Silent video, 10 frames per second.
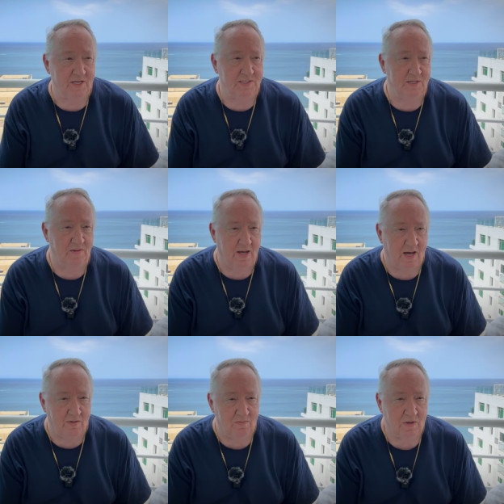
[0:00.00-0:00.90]
this and
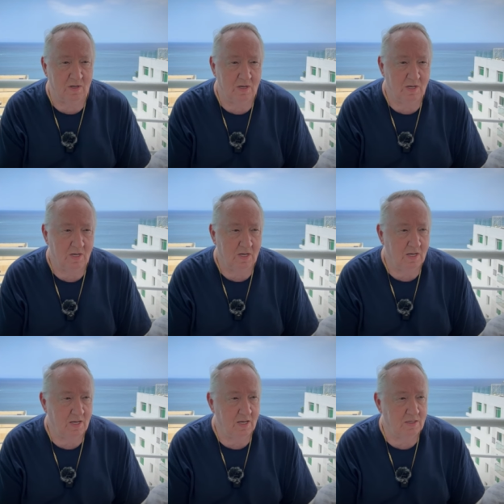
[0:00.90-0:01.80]
that.
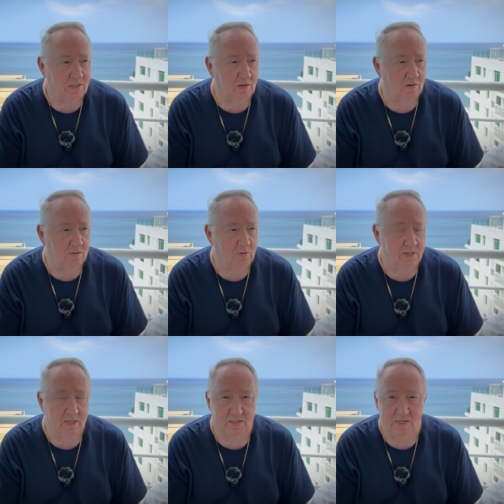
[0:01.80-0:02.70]
So I'm going
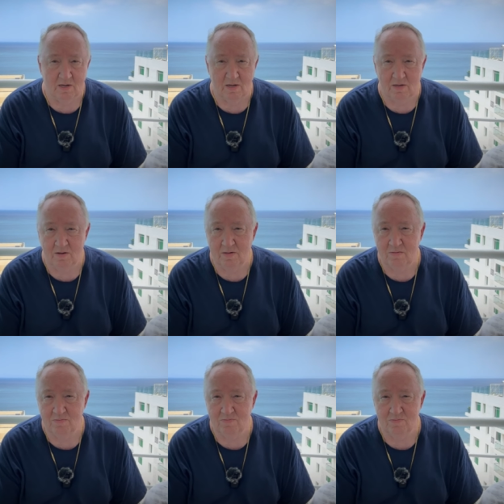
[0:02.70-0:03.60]
to get started
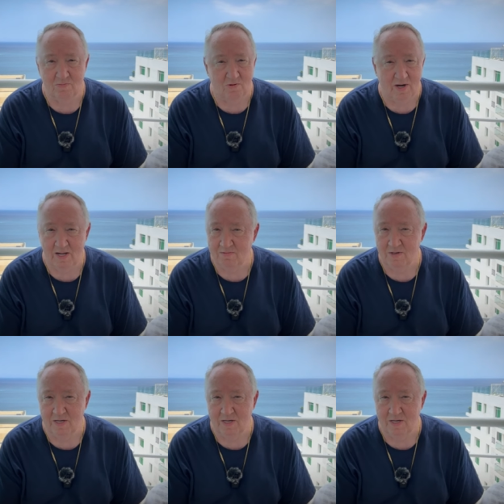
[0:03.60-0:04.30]
on right after